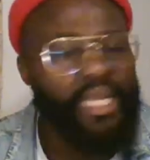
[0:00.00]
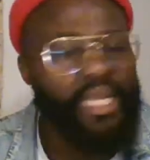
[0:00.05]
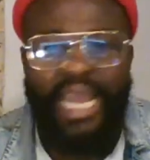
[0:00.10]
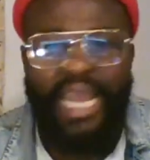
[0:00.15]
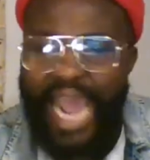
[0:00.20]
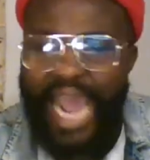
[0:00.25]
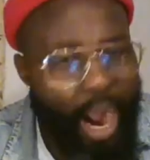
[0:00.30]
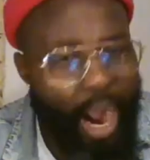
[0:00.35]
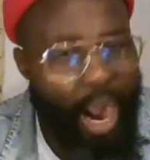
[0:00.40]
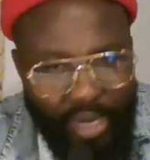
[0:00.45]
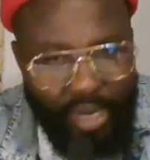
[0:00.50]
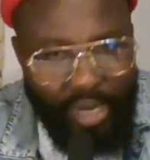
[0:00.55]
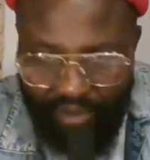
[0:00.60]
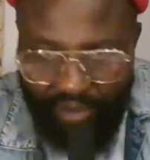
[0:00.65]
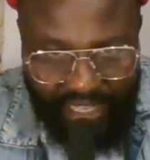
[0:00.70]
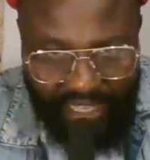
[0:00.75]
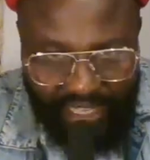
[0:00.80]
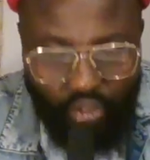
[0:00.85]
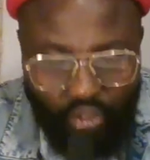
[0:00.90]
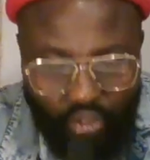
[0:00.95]
I will never
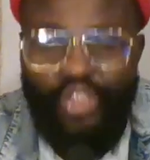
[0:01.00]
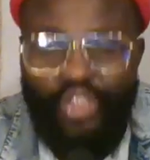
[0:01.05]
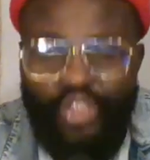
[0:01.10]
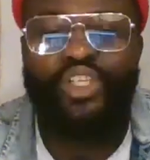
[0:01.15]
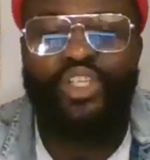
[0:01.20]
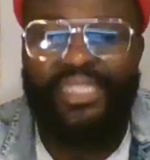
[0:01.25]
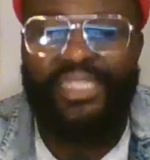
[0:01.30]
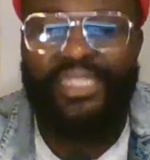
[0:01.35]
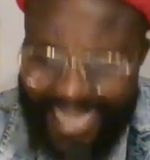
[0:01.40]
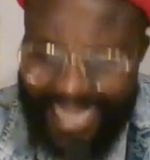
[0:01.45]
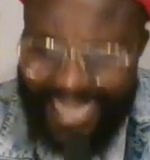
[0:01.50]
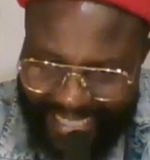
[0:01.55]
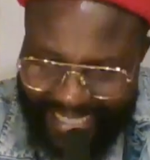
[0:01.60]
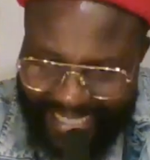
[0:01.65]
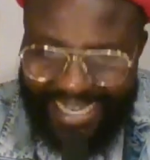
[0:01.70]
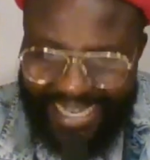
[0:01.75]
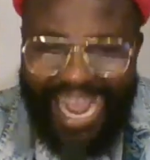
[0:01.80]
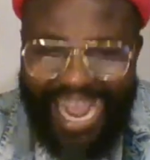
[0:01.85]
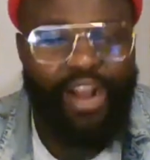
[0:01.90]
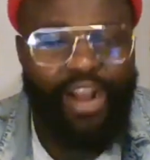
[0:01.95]
just take it
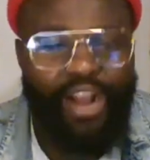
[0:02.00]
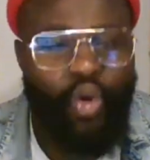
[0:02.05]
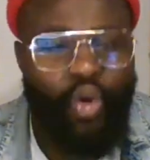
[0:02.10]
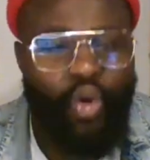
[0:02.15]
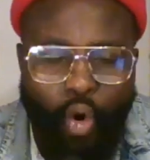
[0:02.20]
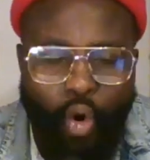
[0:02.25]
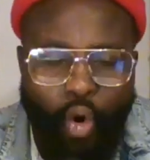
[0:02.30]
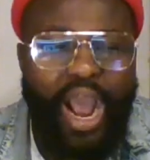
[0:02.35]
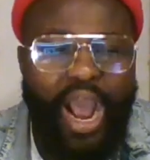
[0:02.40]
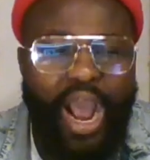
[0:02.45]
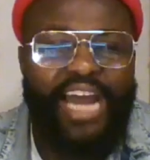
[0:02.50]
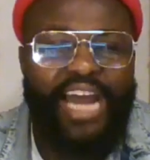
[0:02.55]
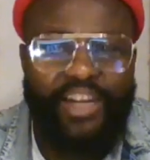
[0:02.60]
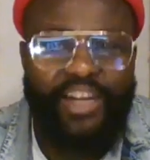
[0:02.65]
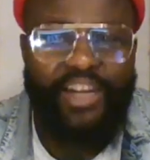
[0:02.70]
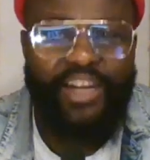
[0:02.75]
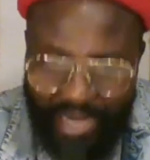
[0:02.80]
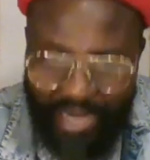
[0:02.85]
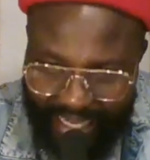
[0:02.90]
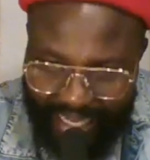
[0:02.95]
and go and
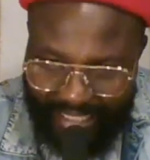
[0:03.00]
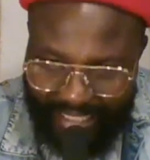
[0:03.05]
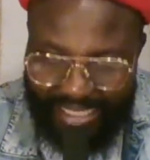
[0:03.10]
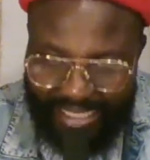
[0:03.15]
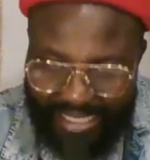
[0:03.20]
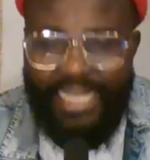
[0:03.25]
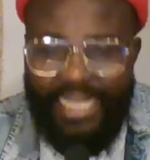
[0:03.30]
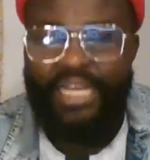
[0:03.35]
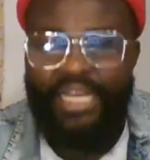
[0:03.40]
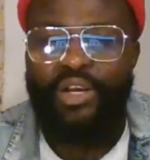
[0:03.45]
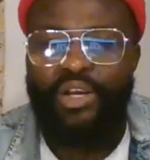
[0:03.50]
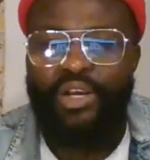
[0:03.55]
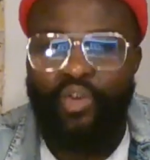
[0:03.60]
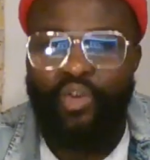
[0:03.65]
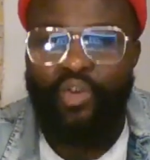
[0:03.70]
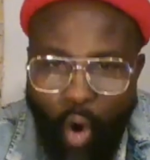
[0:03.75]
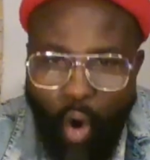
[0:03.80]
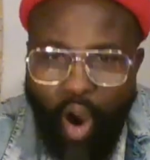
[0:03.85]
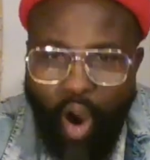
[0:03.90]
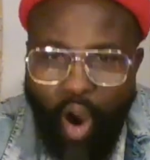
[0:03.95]
replay it.
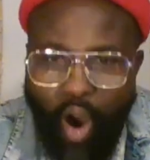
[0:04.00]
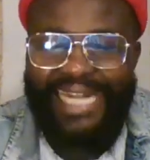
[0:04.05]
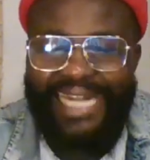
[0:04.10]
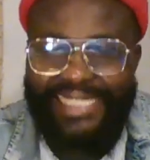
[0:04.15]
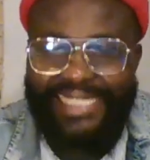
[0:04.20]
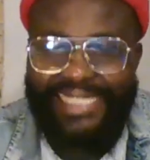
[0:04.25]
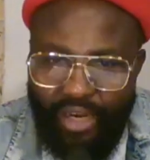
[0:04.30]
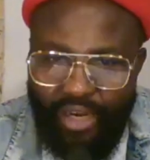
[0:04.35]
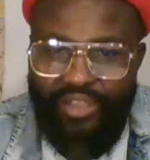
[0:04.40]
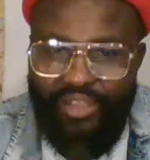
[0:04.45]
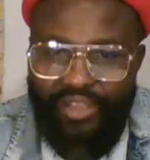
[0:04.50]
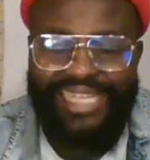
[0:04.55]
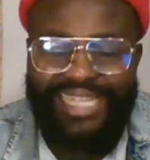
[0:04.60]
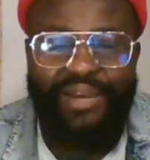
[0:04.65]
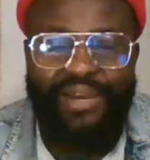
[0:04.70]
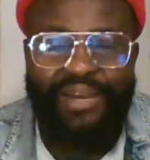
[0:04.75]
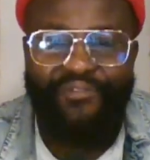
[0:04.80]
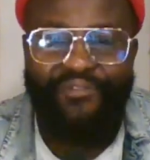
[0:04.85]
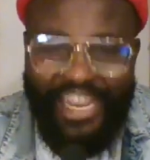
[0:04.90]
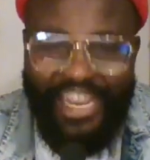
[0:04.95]
Go and tell us that
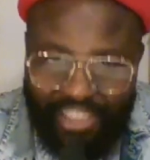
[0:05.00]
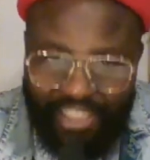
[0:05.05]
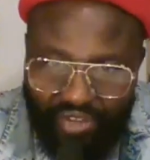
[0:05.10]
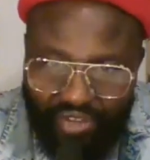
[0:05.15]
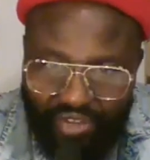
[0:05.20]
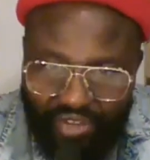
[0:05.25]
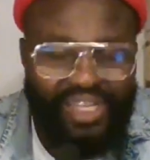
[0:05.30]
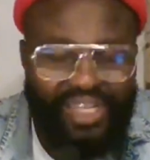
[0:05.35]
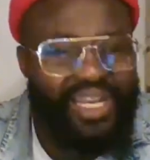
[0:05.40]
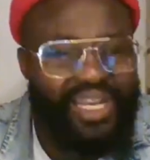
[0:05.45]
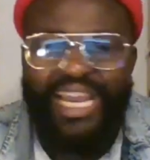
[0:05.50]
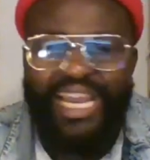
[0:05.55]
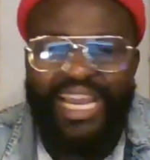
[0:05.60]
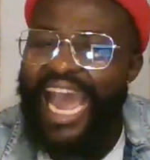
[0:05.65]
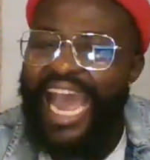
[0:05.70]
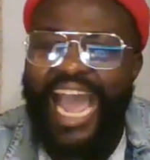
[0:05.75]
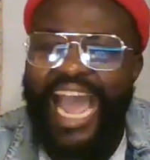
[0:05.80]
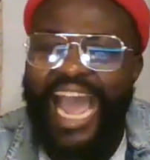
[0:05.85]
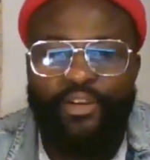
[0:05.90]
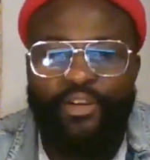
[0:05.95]
I'm fighting.
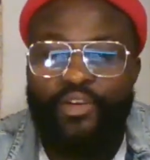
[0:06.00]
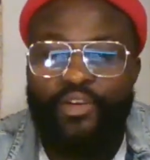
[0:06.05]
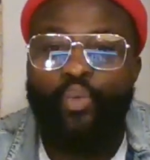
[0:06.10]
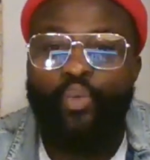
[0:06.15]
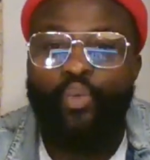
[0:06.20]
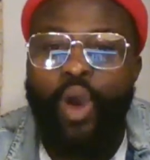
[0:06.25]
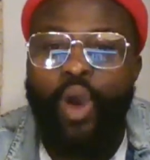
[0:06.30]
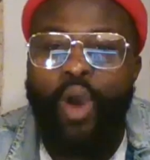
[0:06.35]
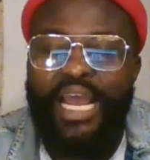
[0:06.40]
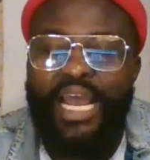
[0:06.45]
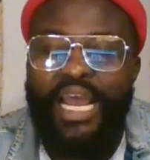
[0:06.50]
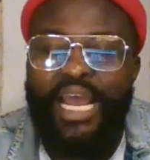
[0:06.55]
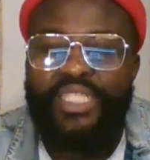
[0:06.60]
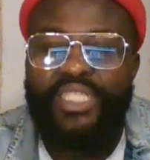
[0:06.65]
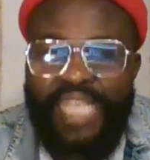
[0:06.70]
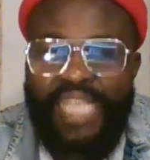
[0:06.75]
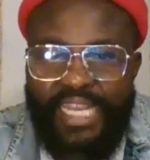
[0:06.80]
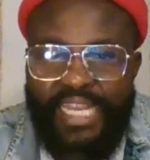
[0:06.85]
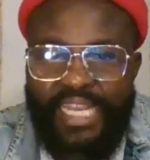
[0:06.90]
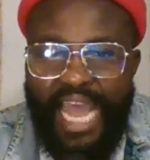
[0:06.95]
What I'm
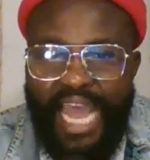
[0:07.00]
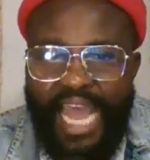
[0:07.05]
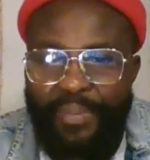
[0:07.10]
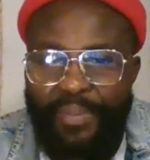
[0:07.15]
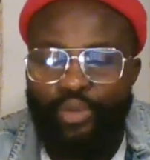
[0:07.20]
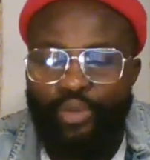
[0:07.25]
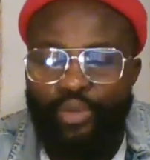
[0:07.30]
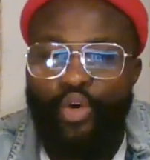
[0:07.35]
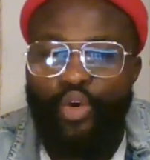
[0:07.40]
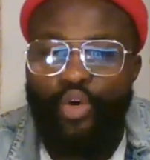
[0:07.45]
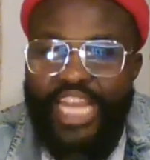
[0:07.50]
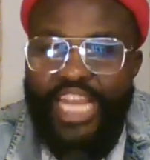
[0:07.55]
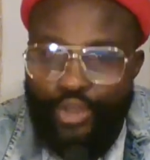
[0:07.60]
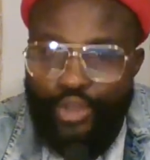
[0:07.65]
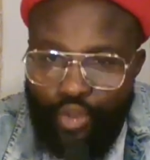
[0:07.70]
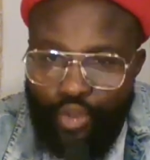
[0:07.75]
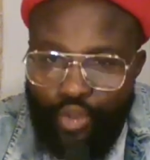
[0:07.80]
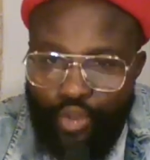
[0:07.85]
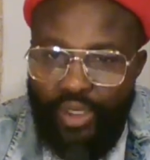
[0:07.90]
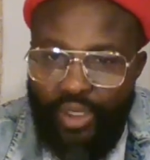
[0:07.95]
saying about
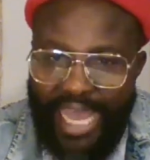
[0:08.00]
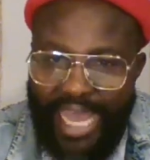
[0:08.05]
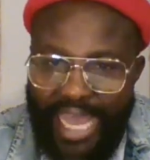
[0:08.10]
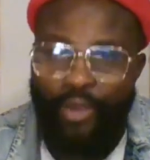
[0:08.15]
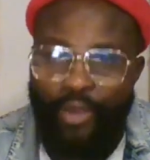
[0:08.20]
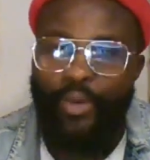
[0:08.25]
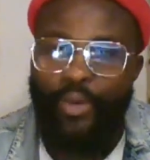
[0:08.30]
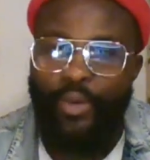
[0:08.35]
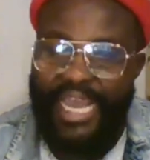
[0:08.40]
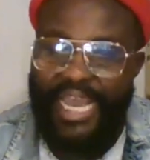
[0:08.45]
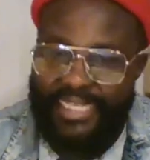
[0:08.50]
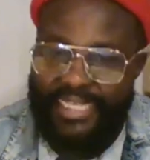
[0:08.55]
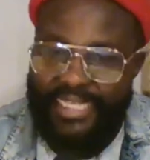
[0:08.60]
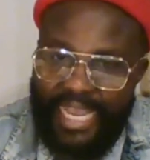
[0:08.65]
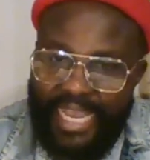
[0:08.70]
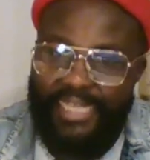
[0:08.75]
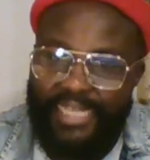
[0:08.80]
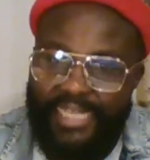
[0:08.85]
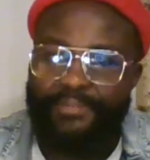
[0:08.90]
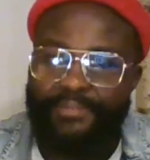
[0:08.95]
Onyendu, like when I
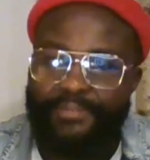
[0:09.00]
said